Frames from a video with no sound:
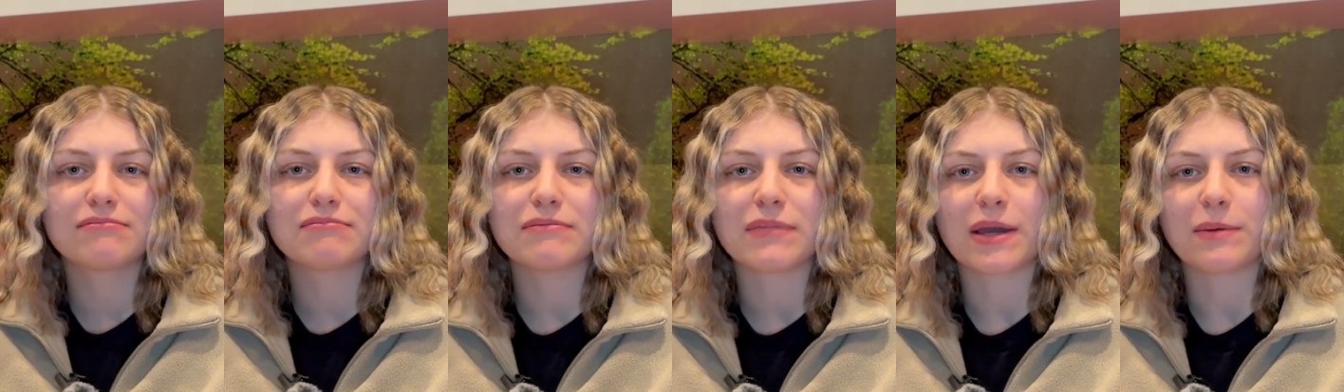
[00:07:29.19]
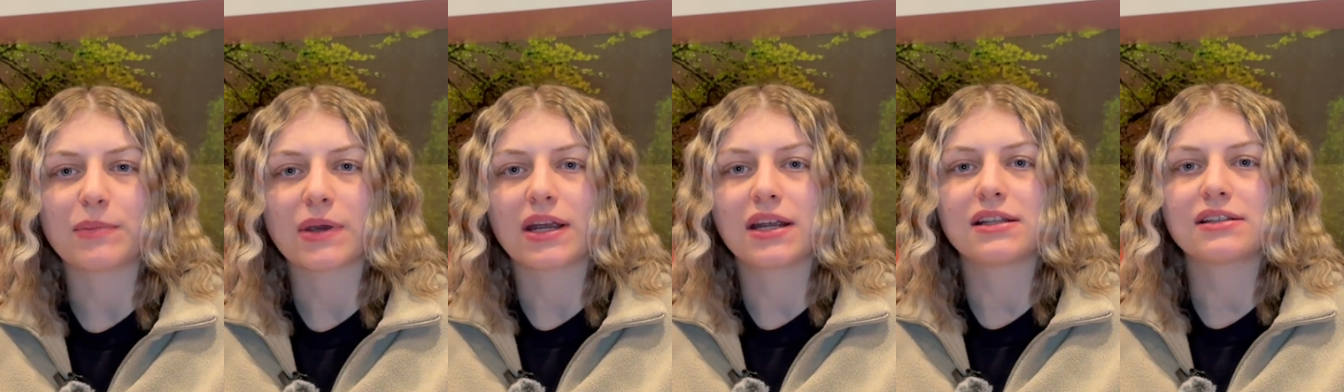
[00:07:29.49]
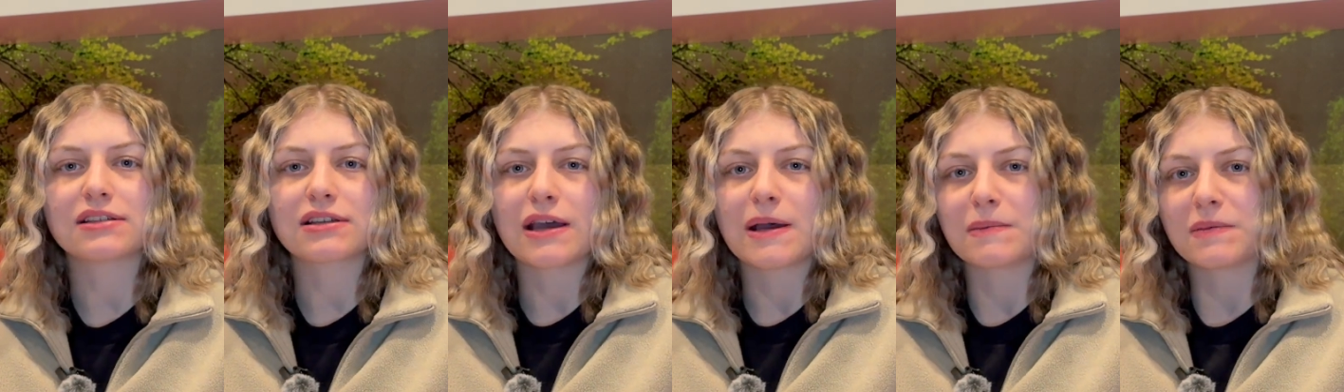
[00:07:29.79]
my
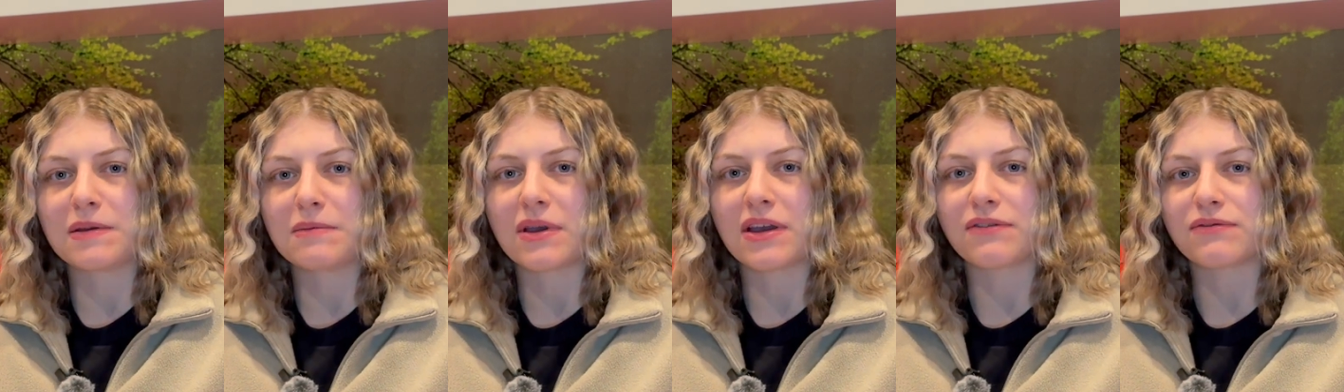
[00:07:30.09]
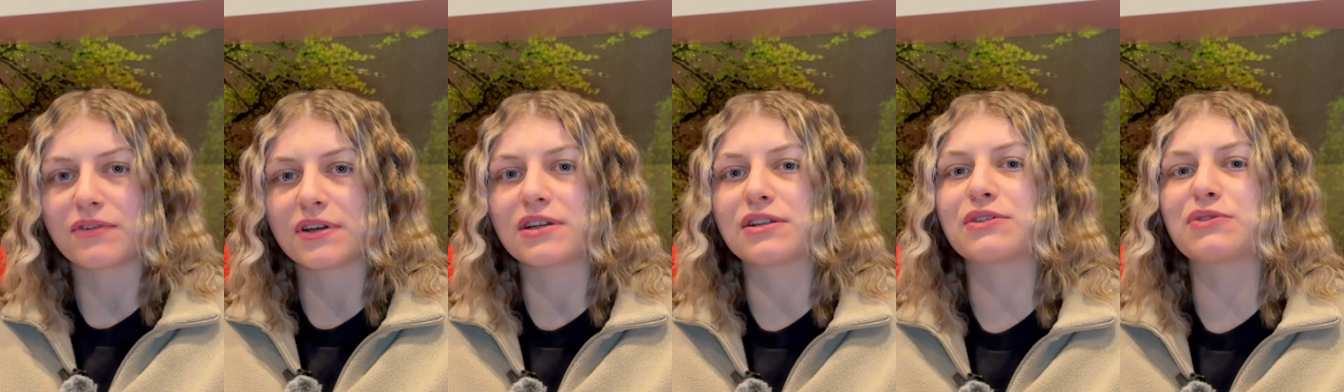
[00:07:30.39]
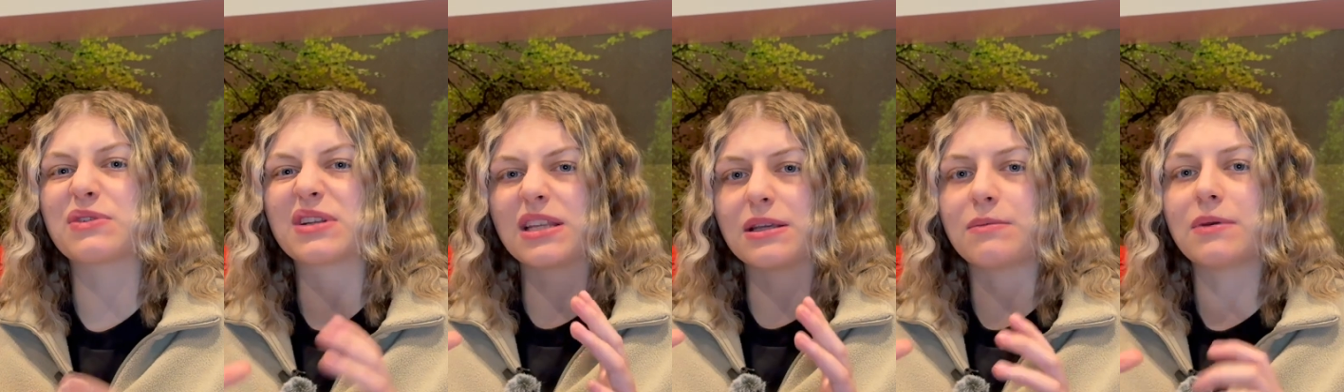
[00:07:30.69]
parents got me my first
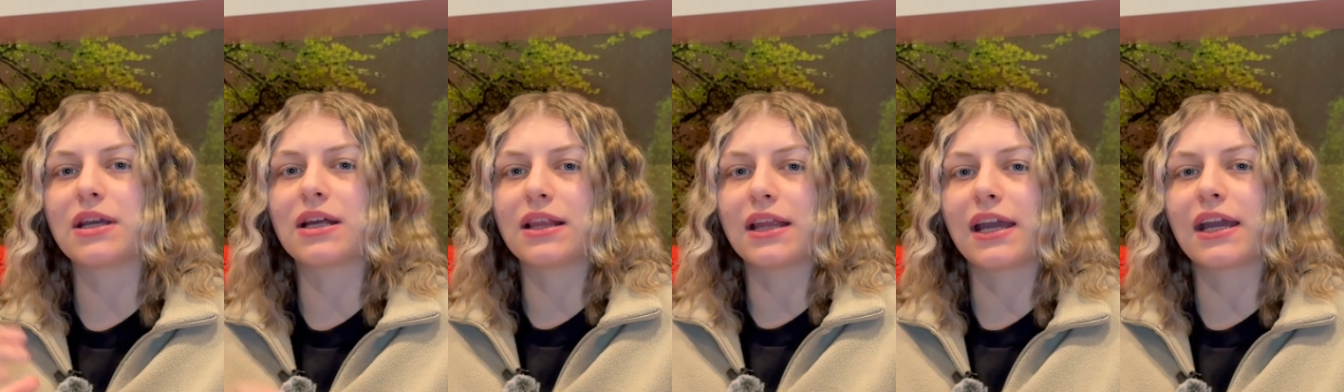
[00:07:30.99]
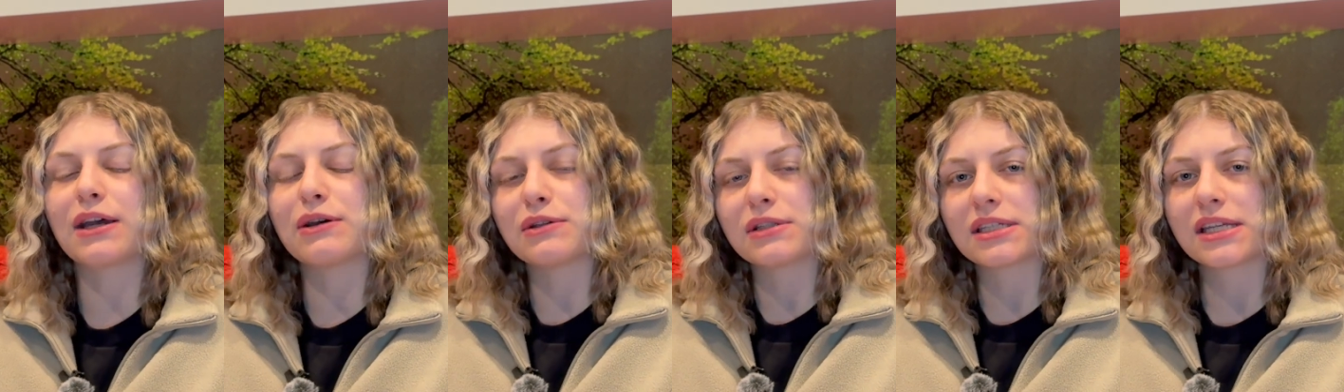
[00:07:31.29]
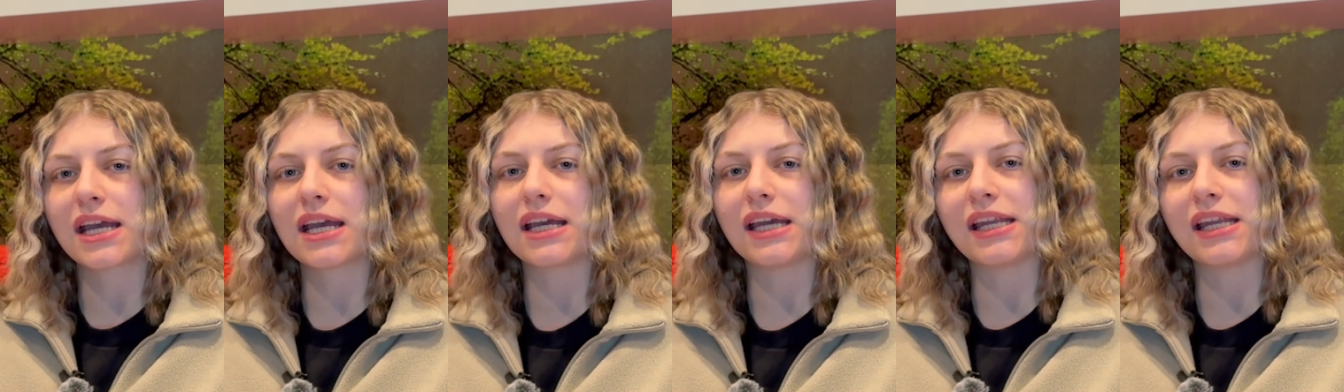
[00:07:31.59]
really big Lego set,